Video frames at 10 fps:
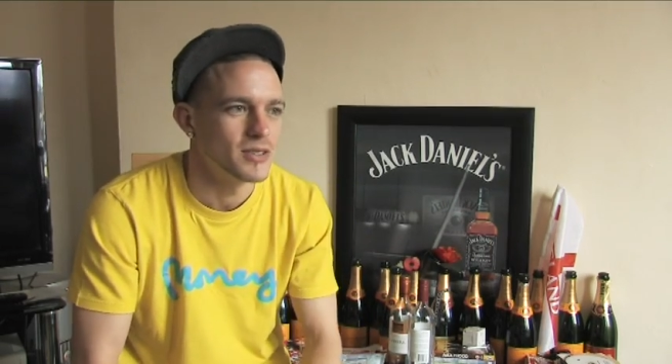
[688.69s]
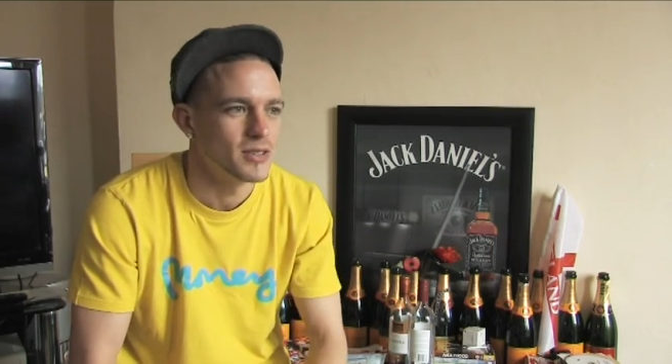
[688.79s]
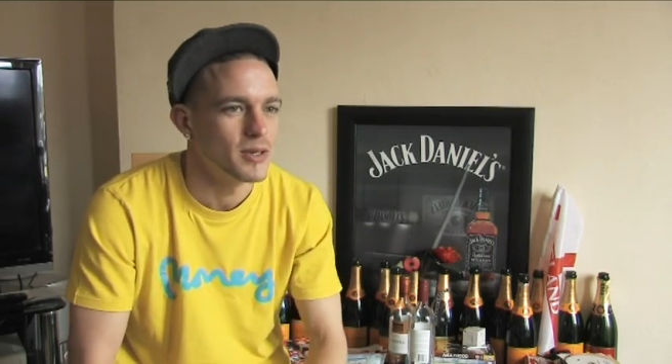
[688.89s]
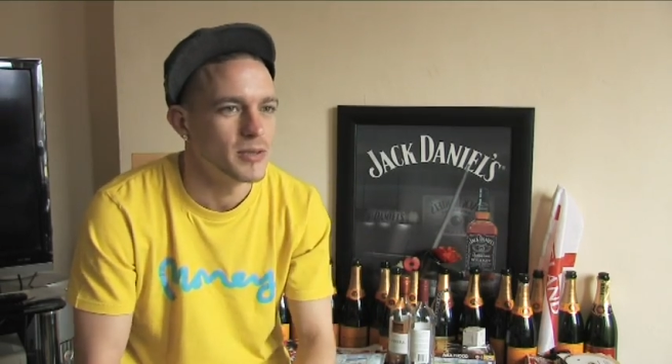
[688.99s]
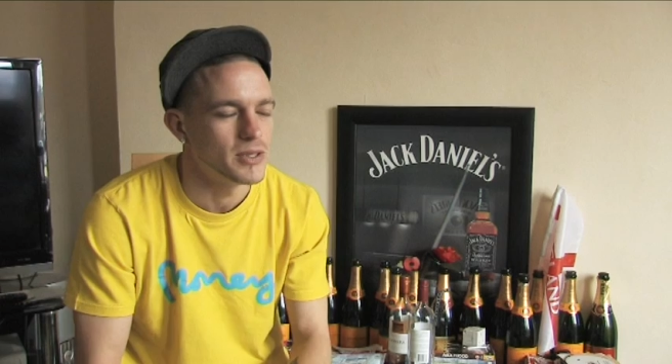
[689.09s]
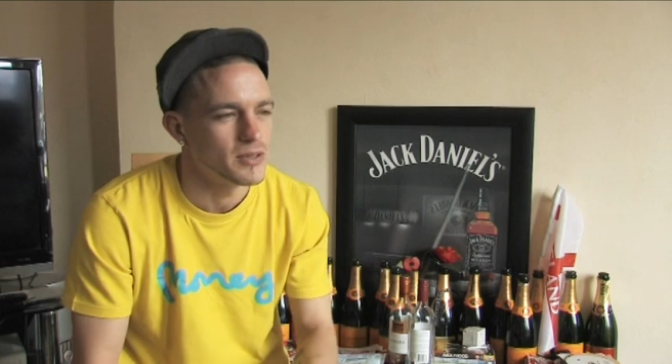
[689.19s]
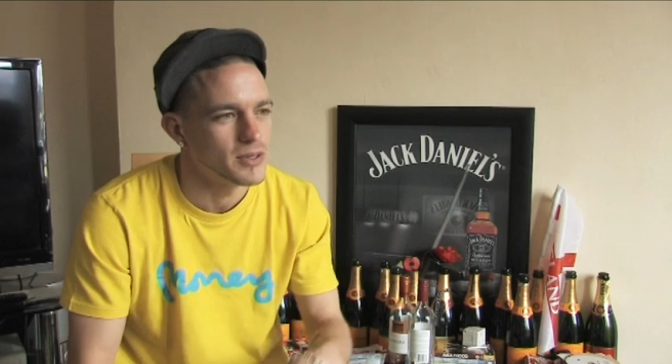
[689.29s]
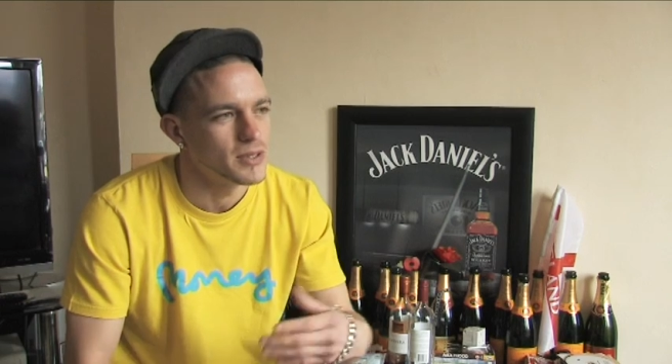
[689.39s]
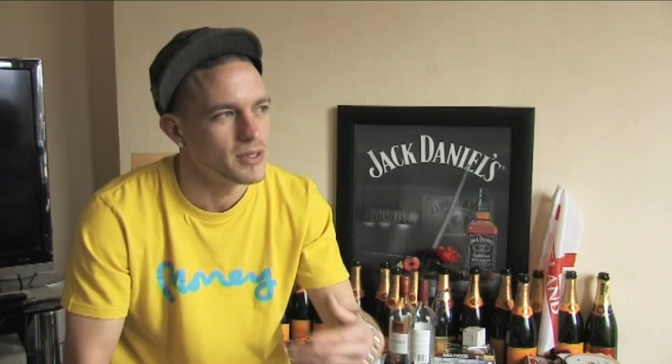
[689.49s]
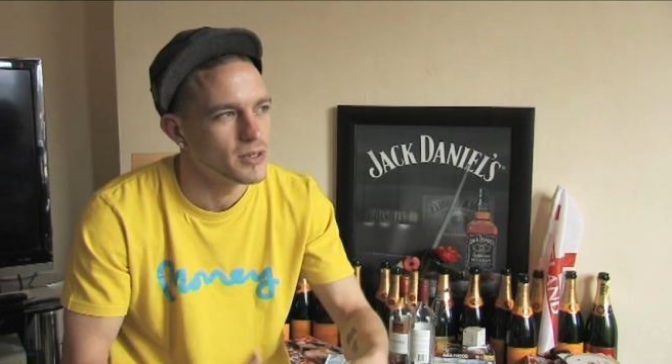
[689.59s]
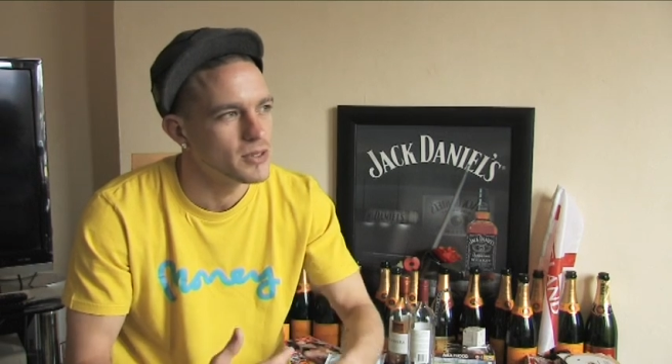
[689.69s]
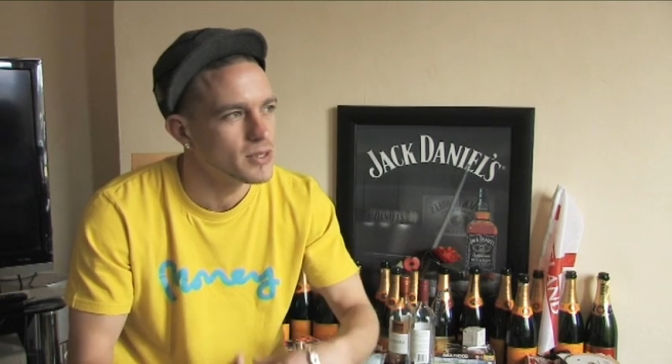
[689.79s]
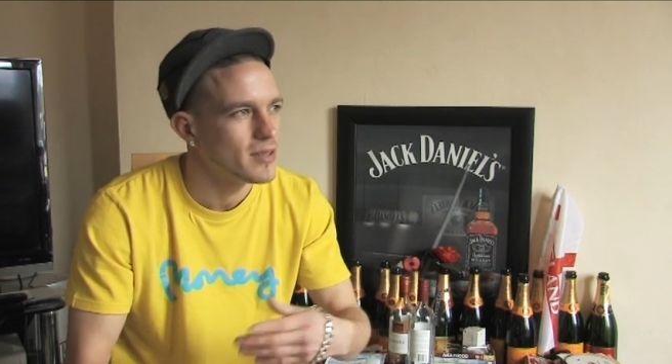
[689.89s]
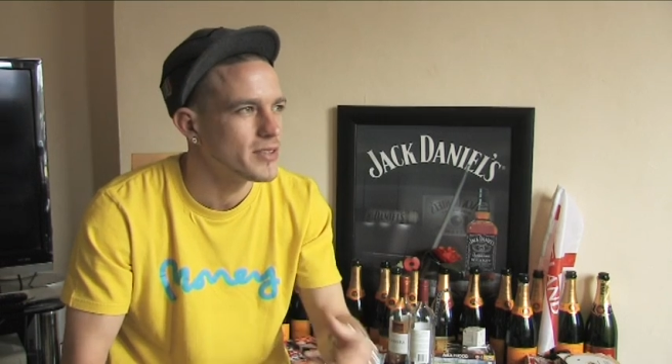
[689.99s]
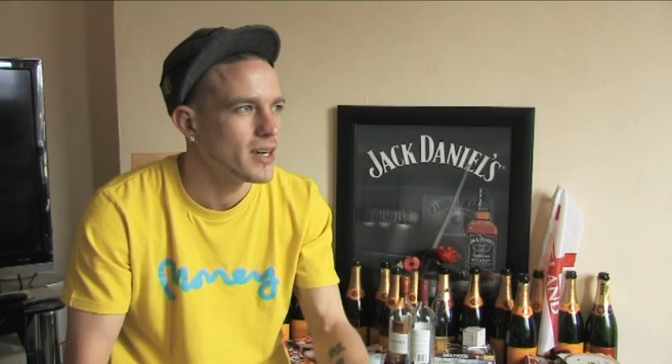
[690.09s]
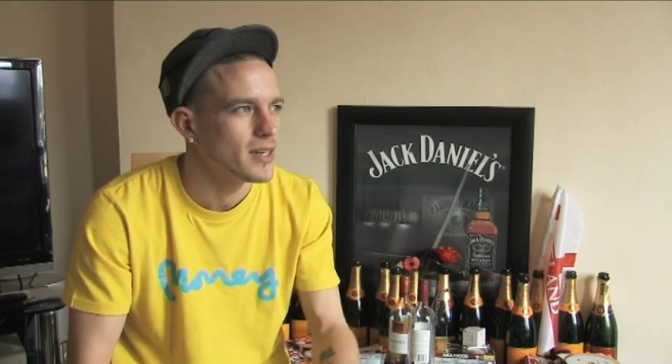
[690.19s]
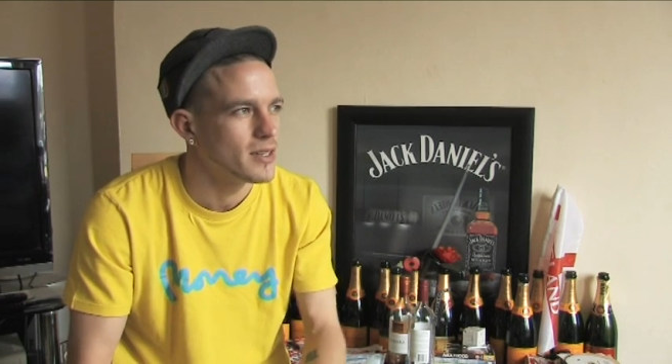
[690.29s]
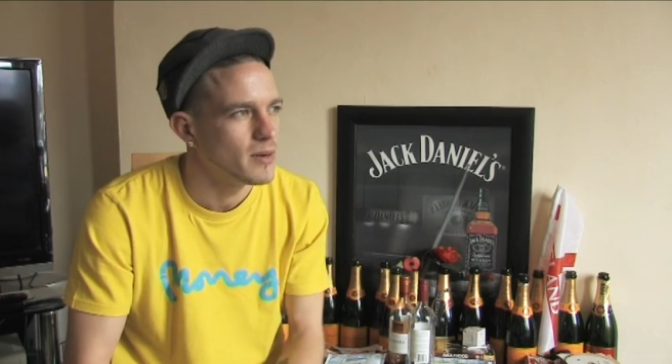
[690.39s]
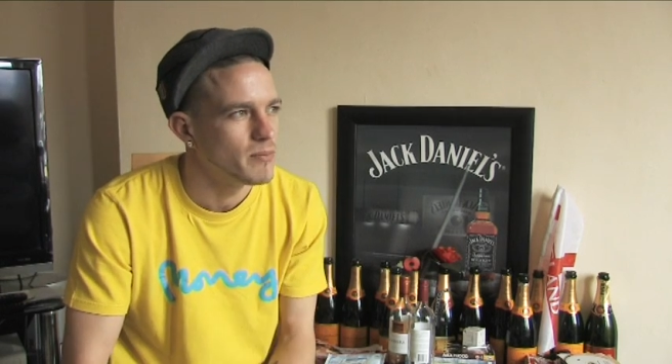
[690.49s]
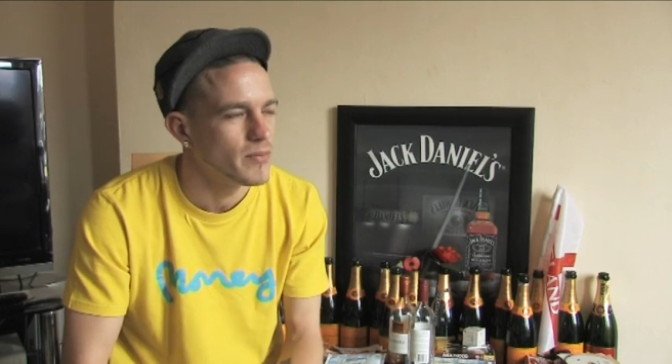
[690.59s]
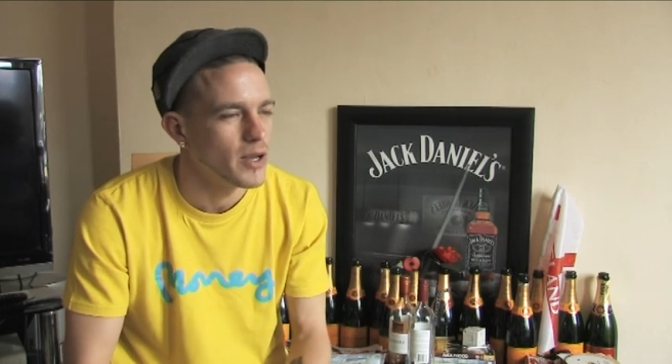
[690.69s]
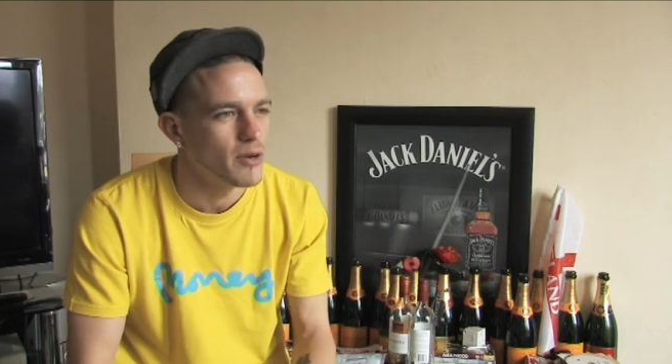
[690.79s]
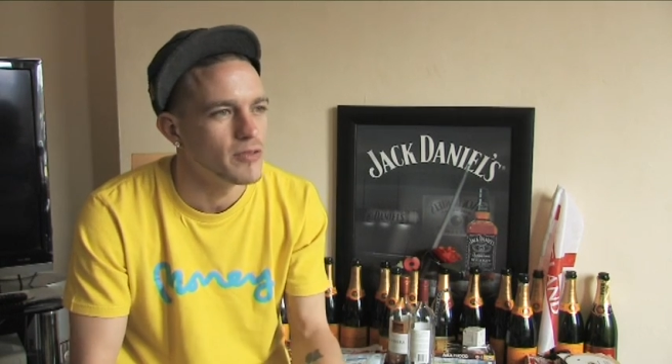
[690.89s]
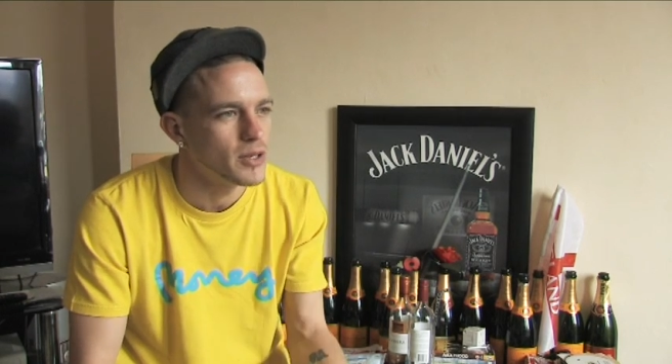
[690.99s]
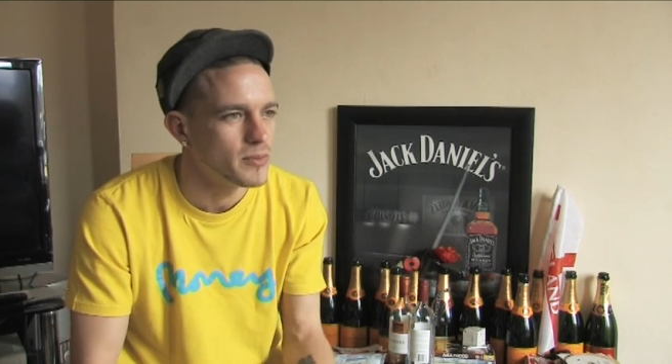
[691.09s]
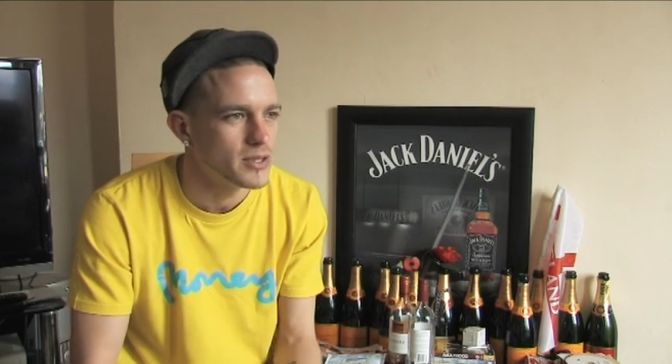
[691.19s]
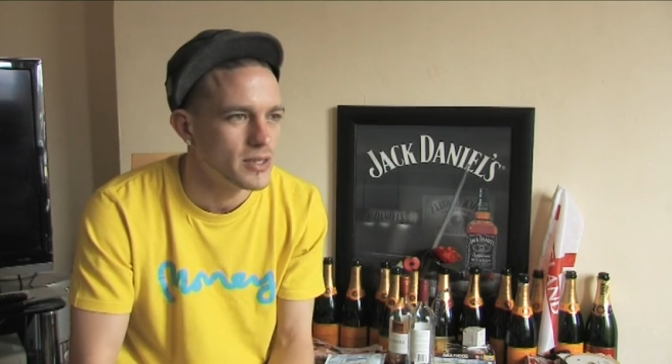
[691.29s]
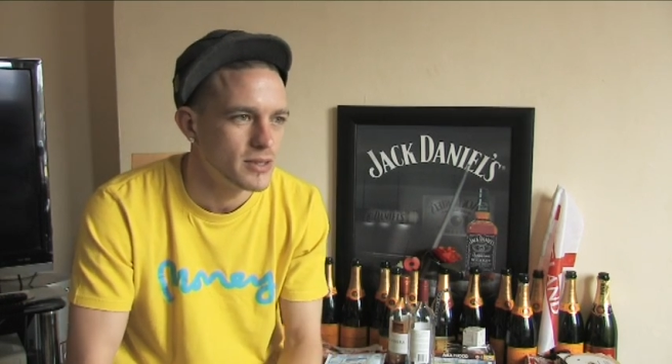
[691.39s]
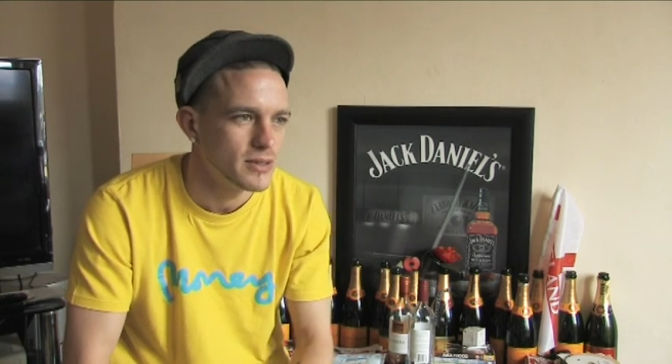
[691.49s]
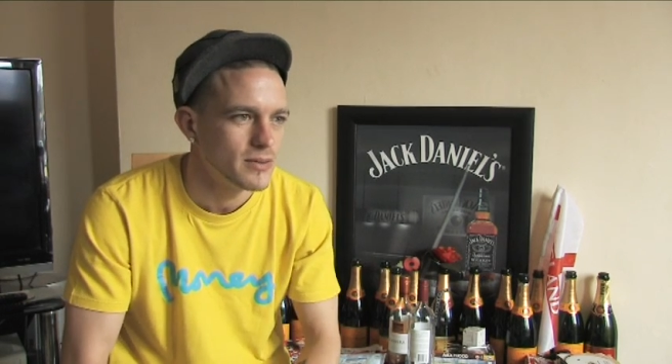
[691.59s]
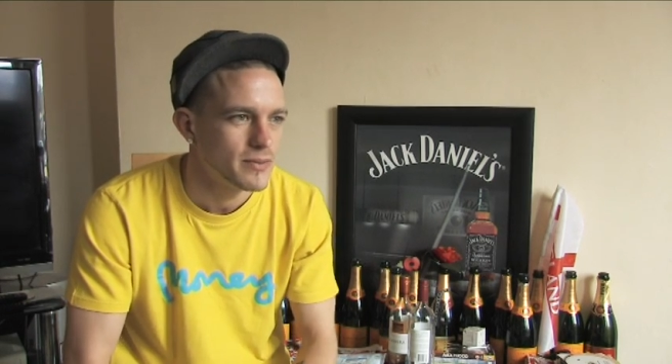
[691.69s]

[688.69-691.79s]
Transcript: Do you know what I mean? So it's good to have that healthy competition.